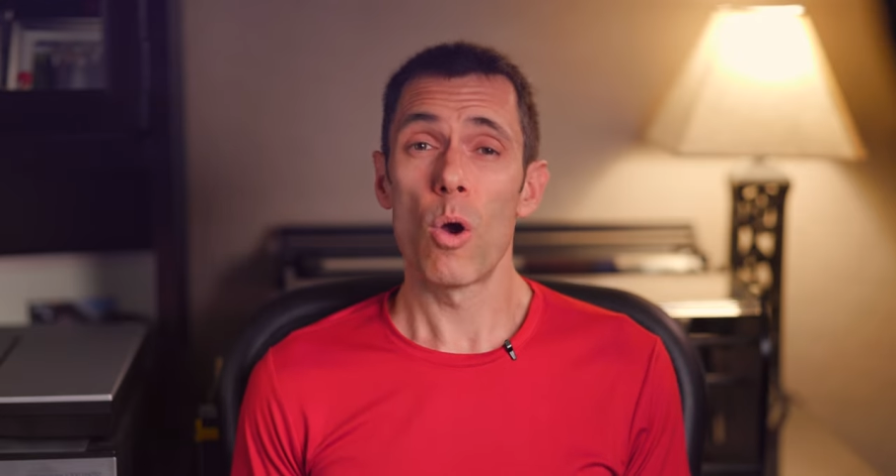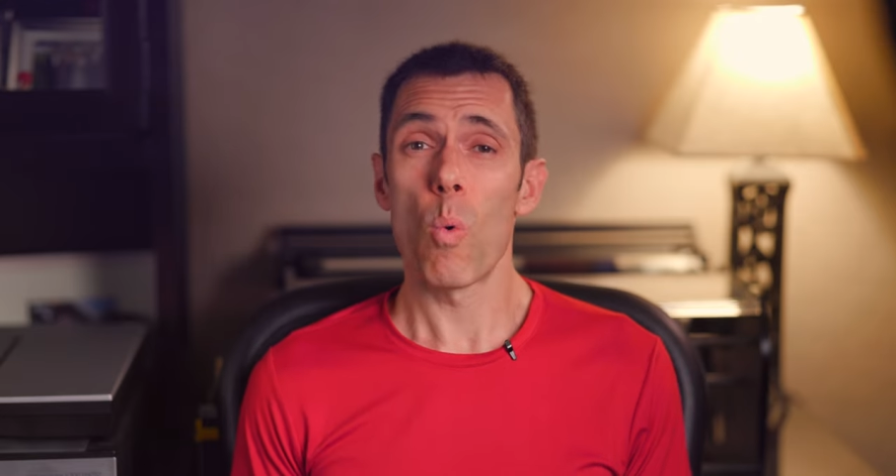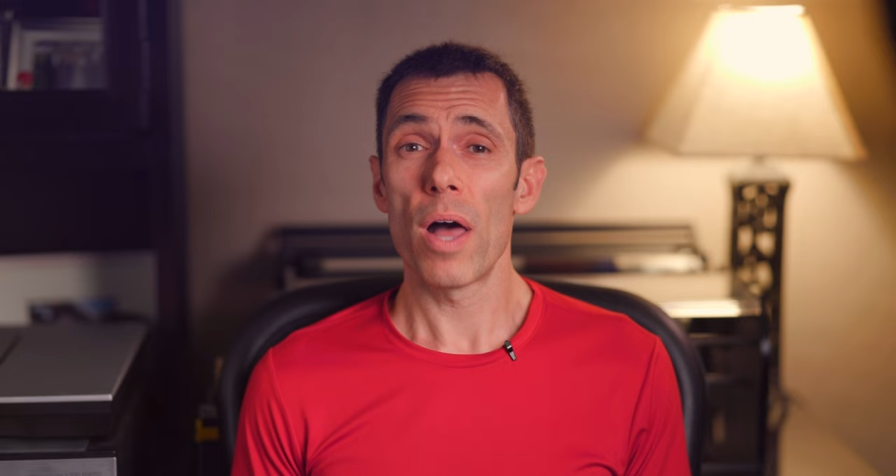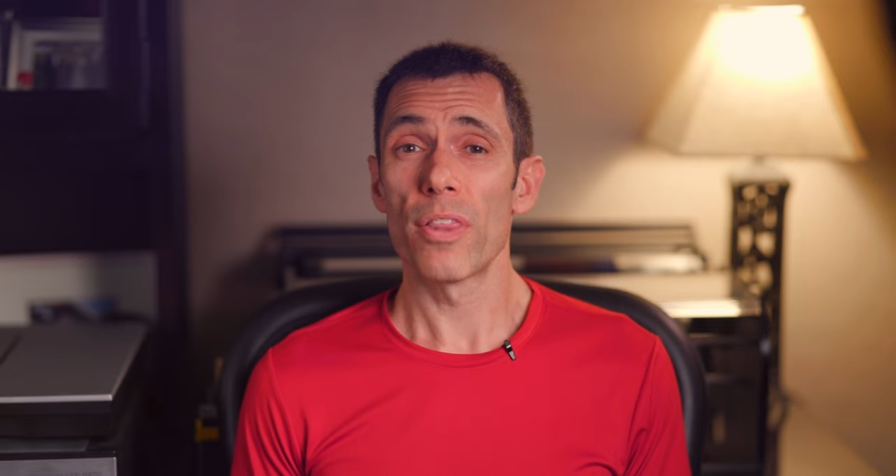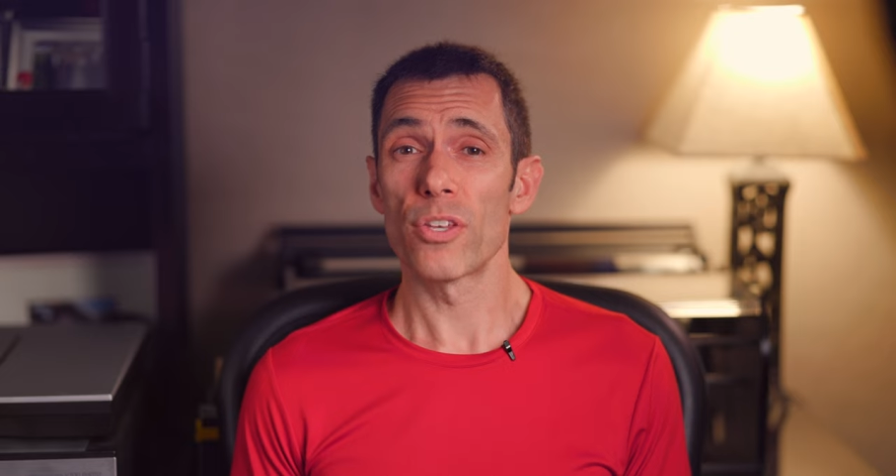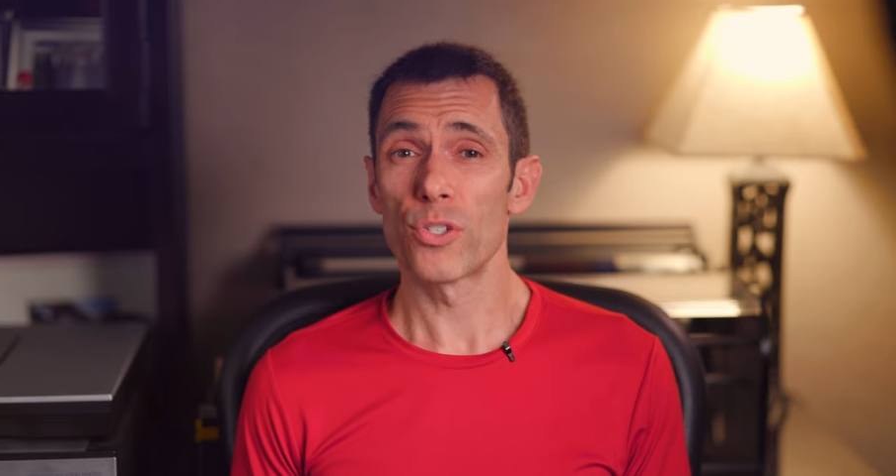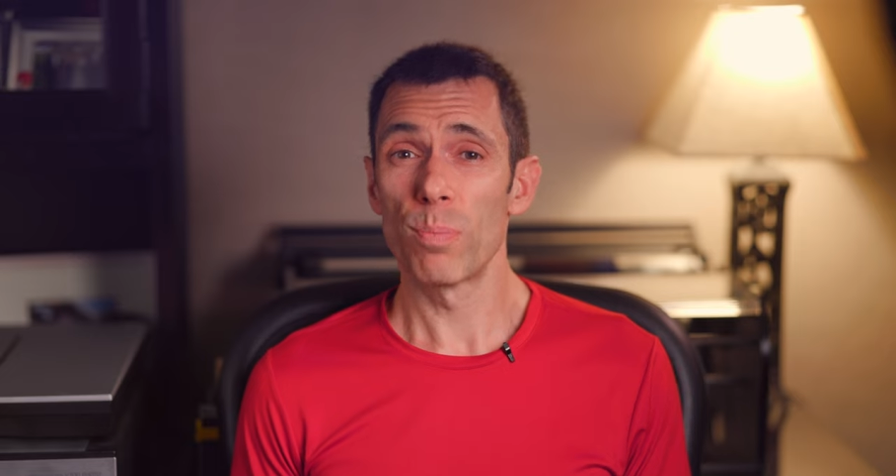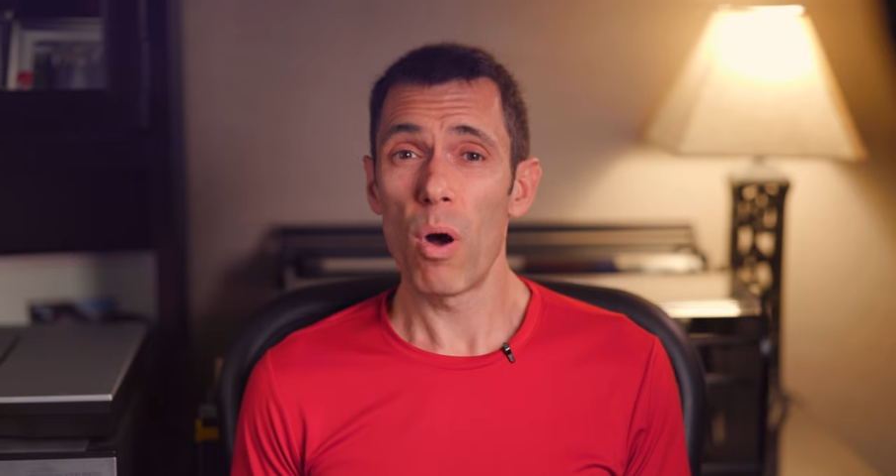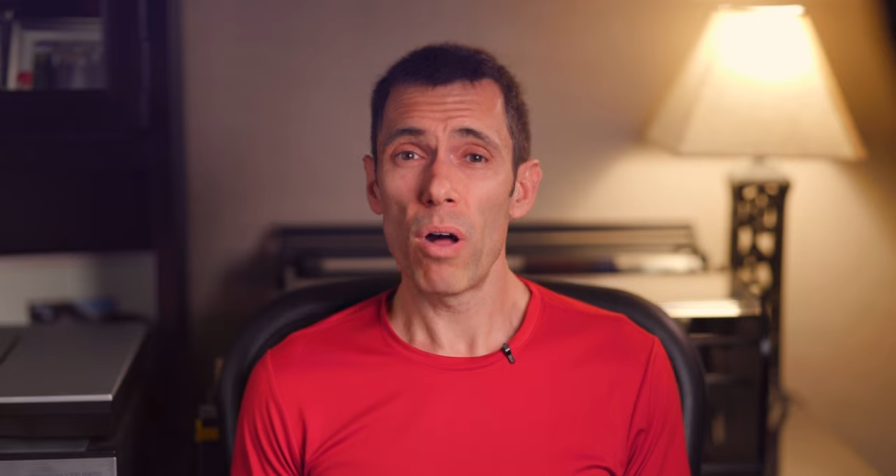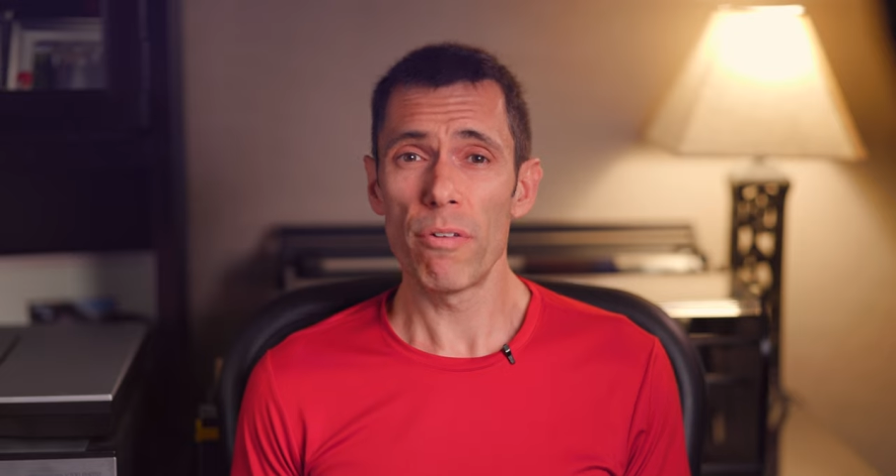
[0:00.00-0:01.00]
while the
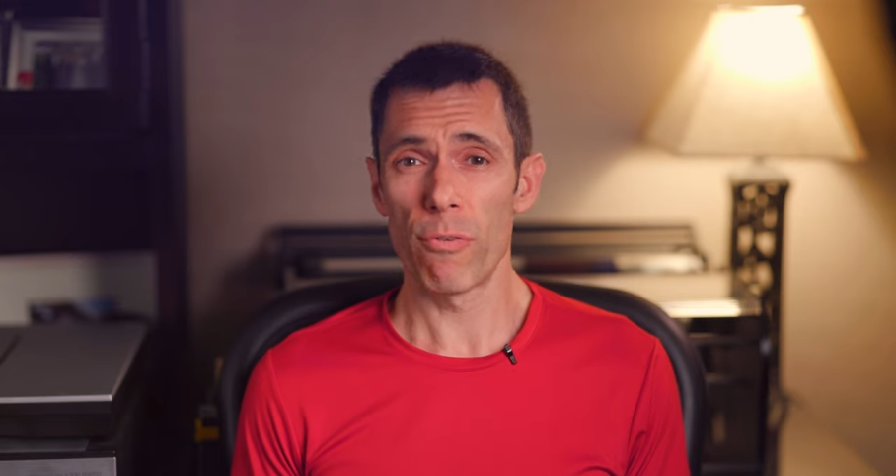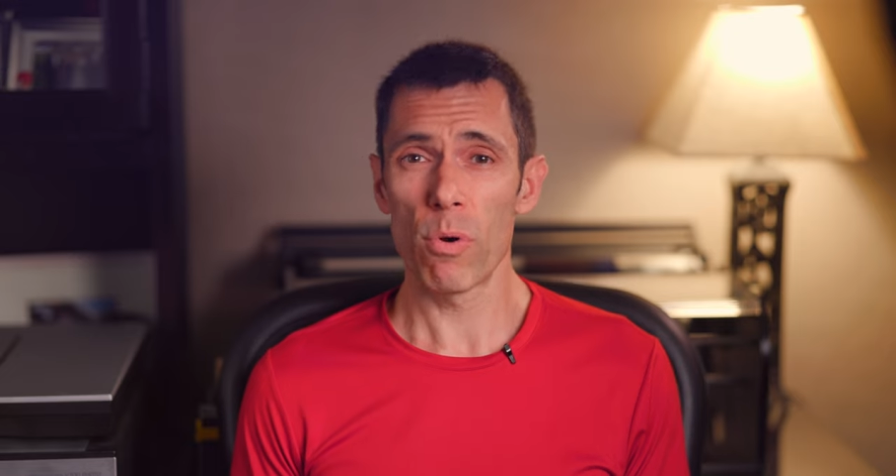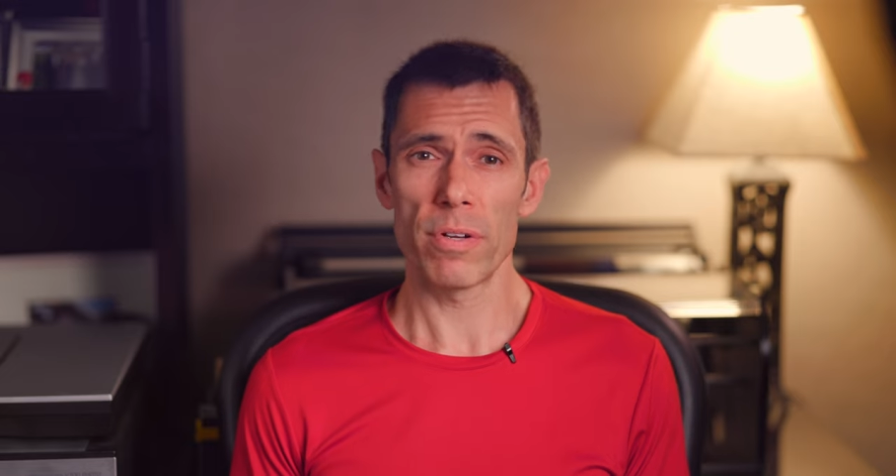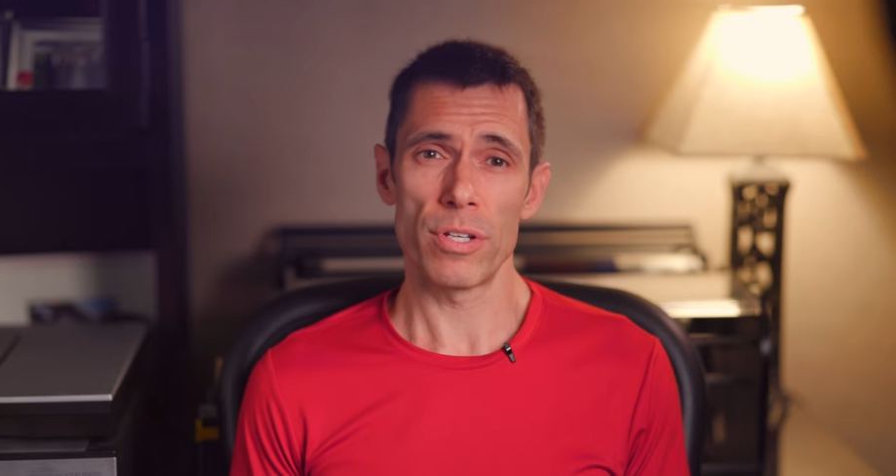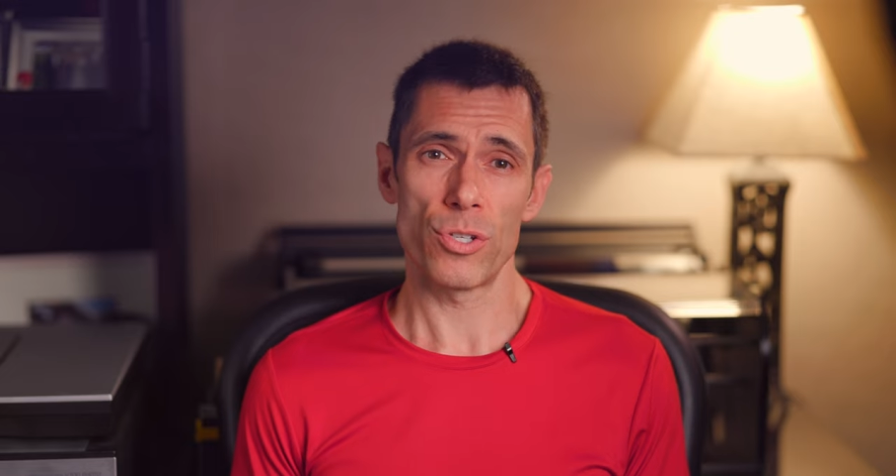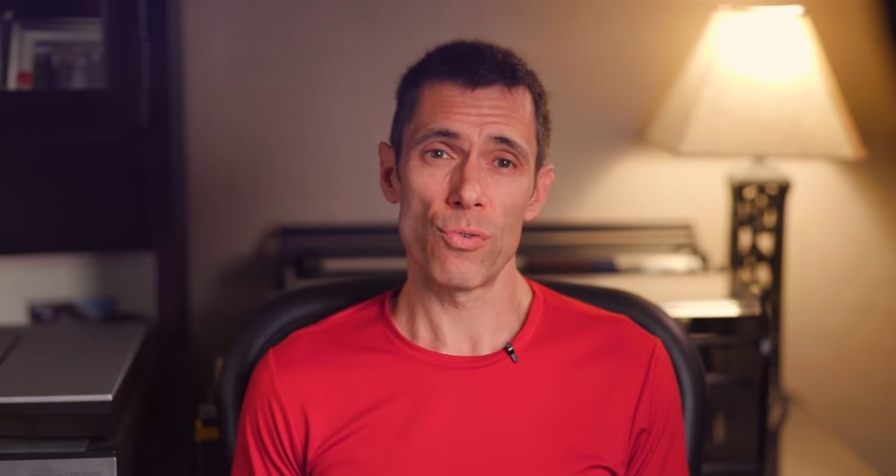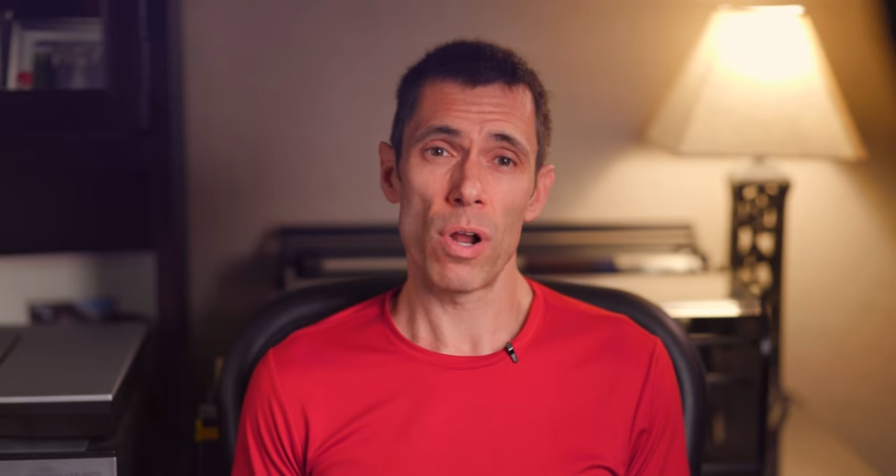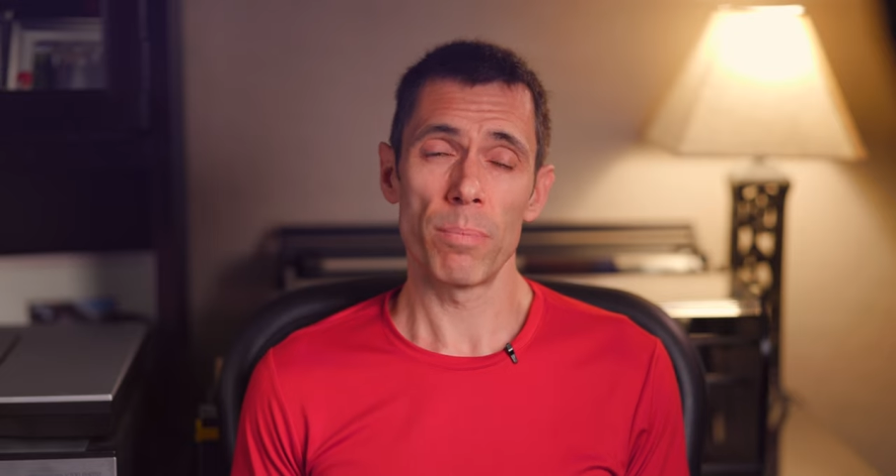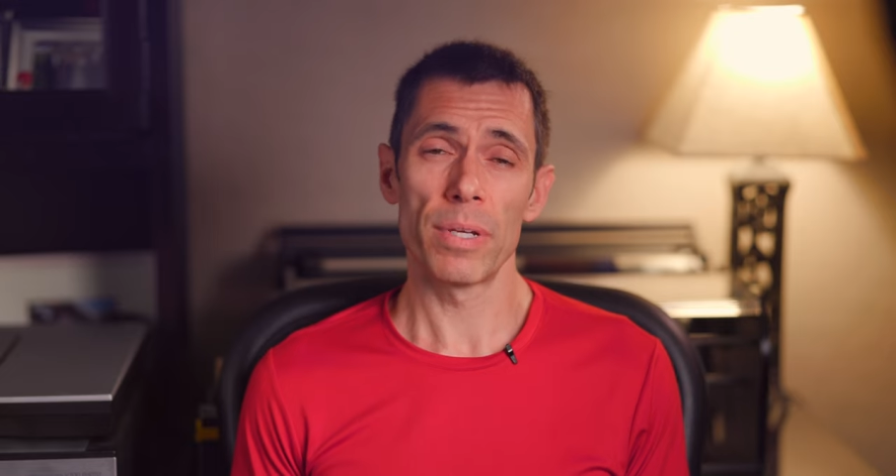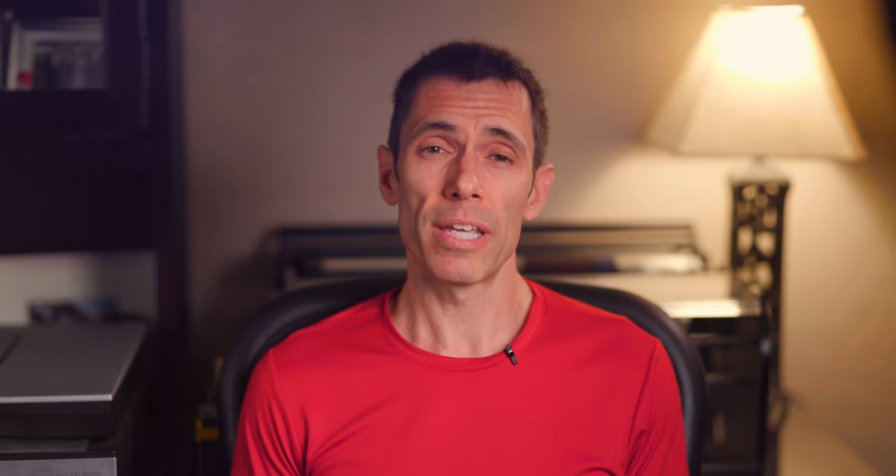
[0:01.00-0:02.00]
small 4-inch drum